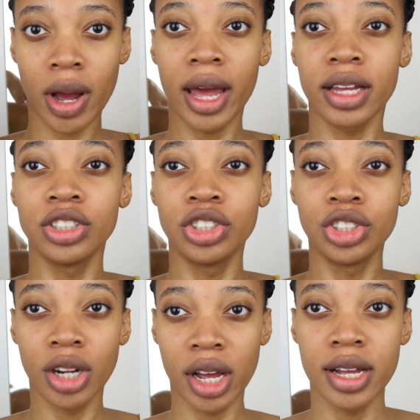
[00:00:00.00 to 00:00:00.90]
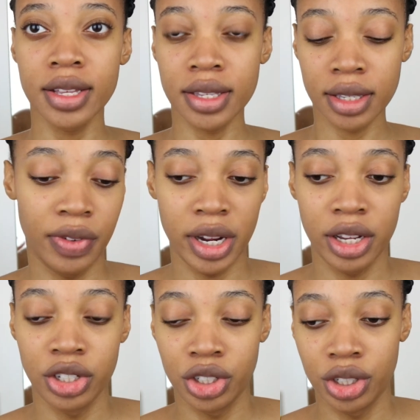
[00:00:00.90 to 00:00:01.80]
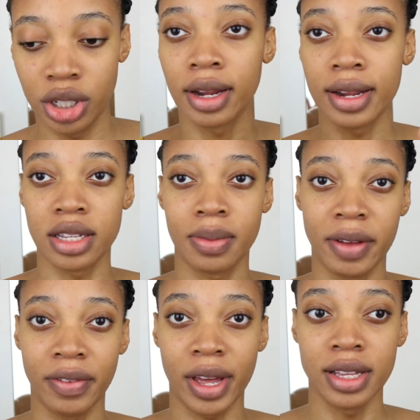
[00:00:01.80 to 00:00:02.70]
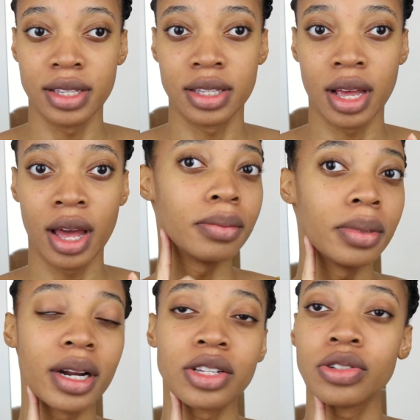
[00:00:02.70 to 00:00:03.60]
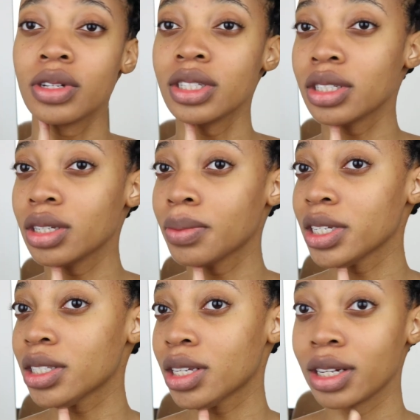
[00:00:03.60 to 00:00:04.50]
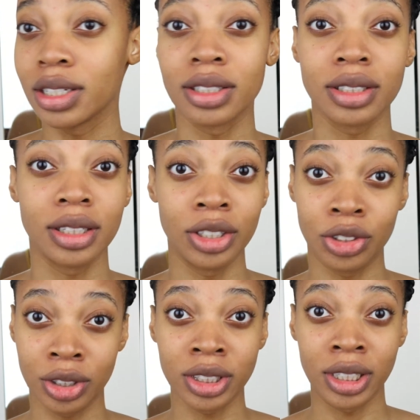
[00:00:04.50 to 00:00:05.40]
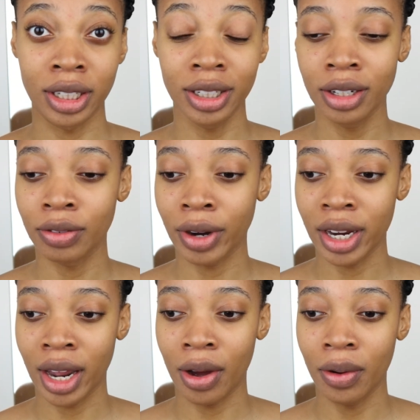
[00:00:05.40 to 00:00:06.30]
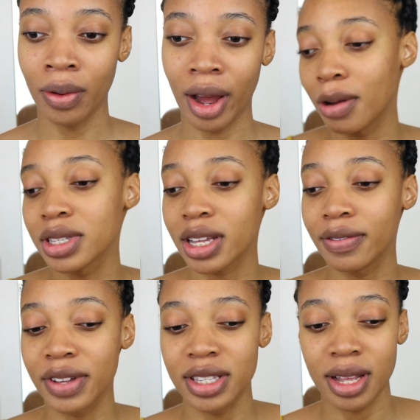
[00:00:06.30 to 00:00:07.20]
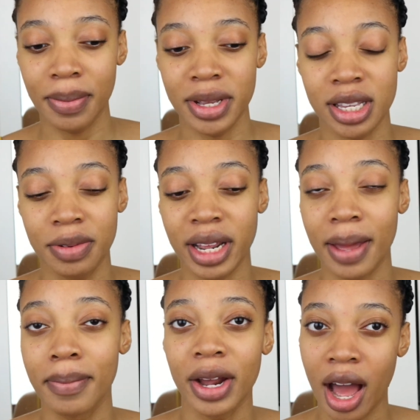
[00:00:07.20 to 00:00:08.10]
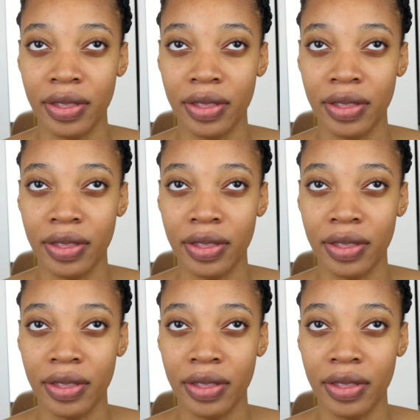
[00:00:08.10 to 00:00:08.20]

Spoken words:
I just finished cleansing my face, but as you can see, my skin is interesting right now. I was convinced that my skin might get better.